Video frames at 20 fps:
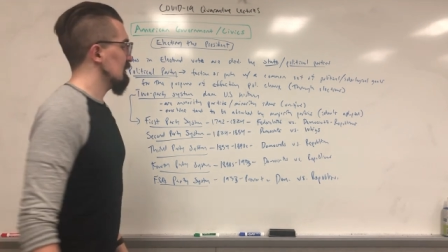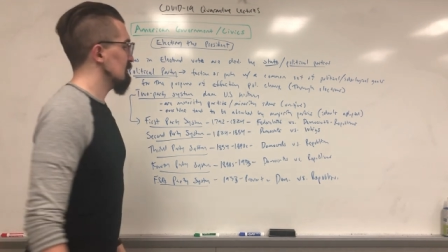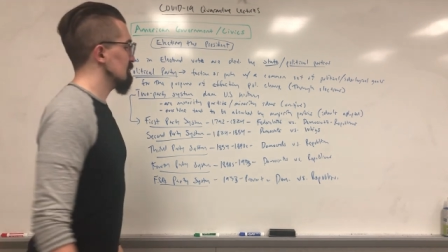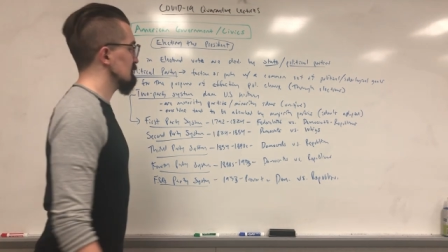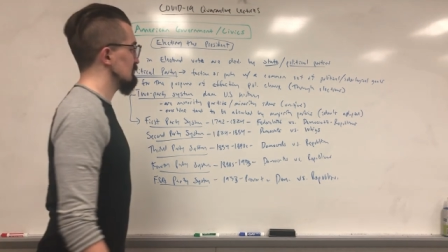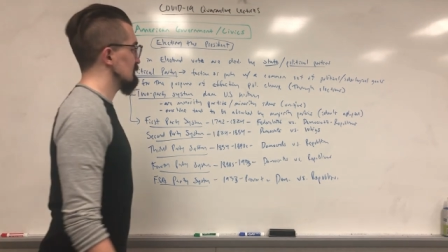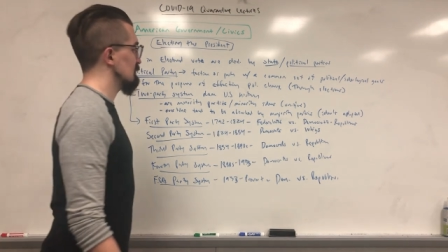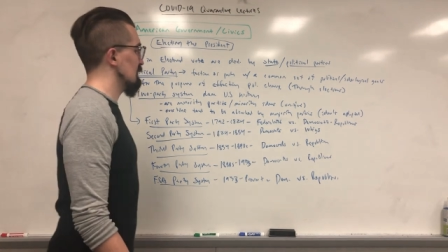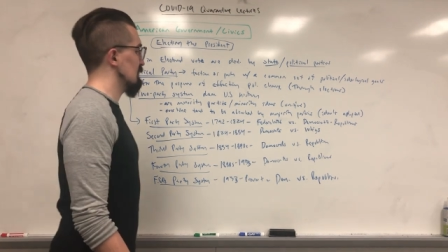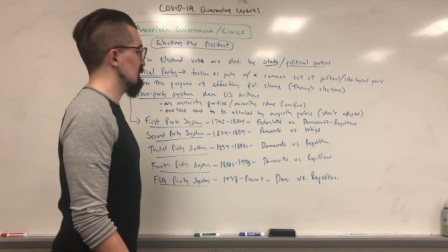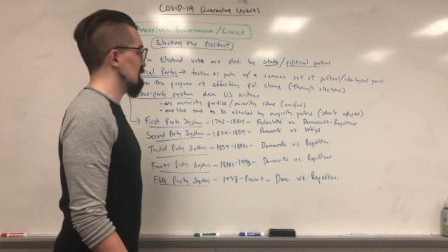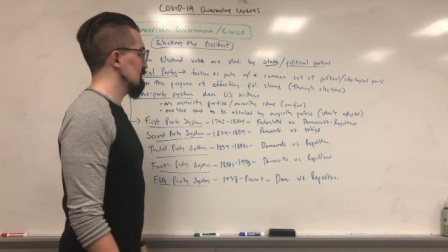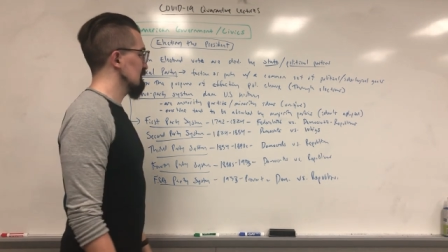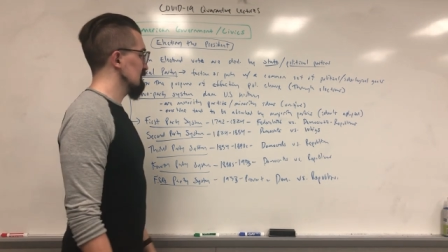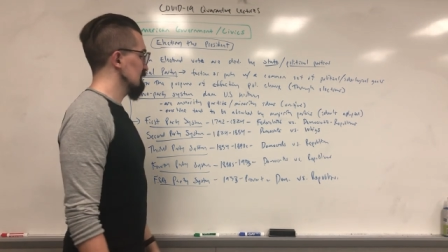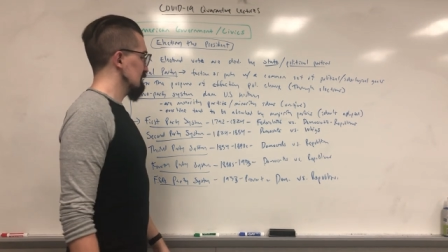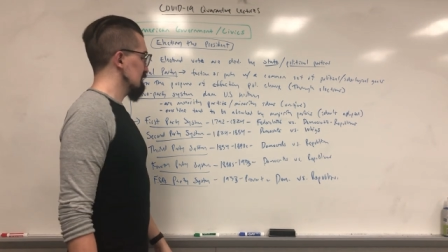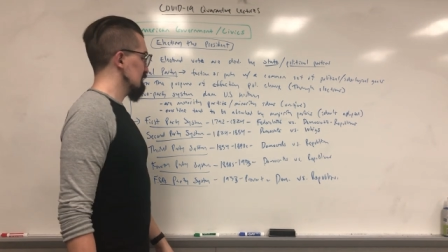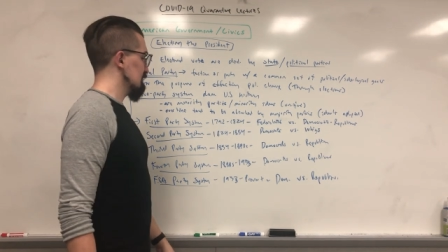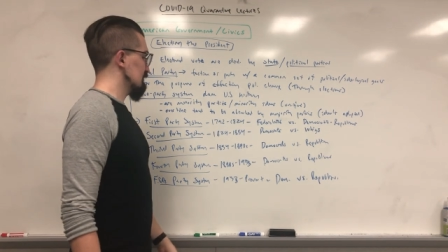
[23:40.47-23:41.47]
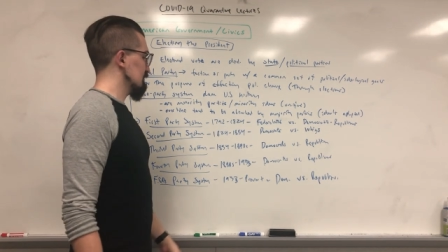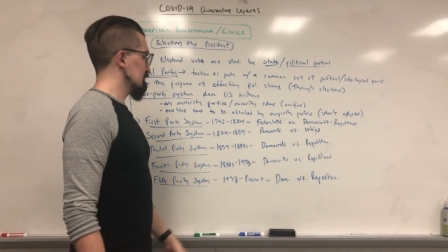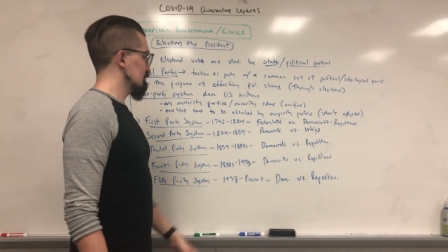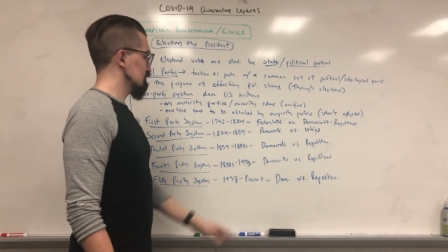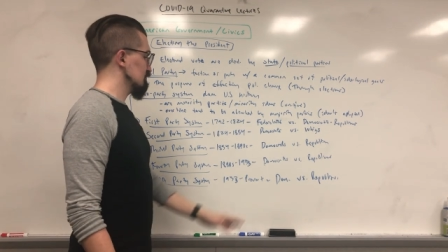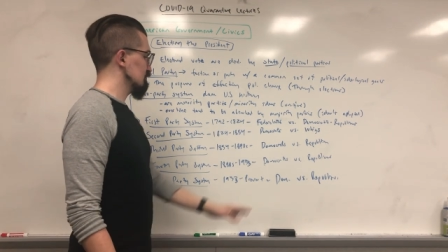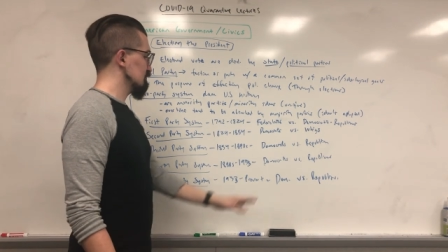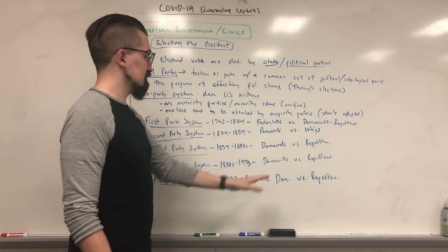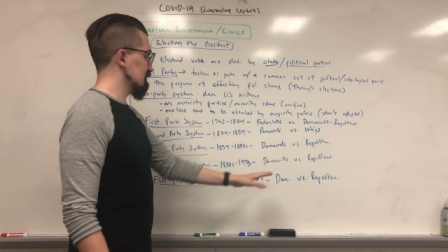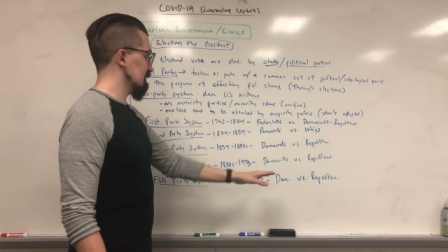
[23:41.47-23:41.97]
began
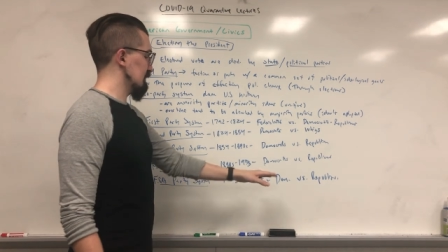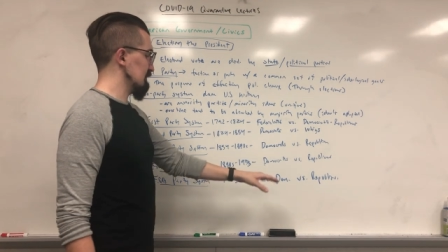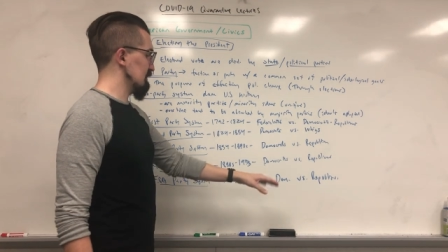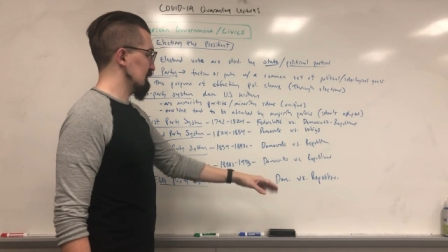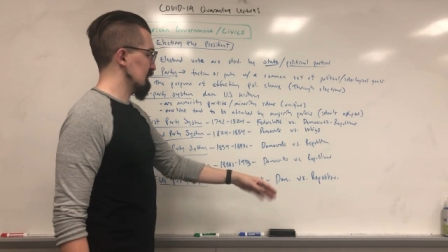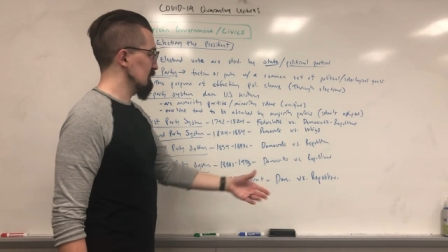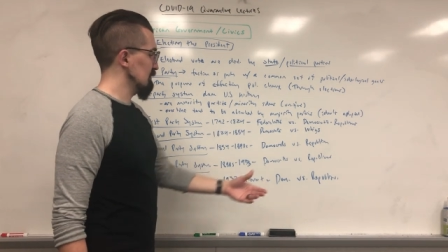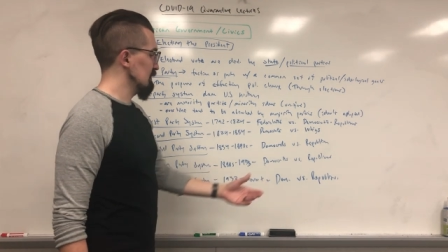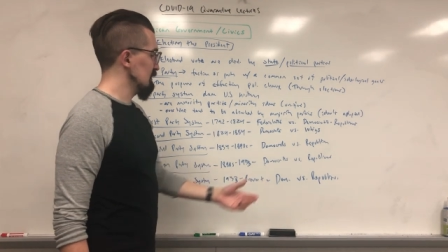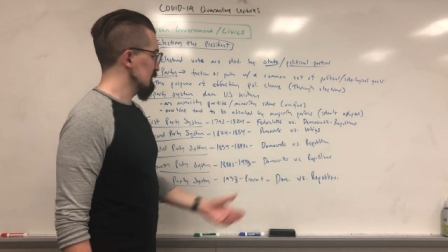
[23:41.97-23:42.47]
by then.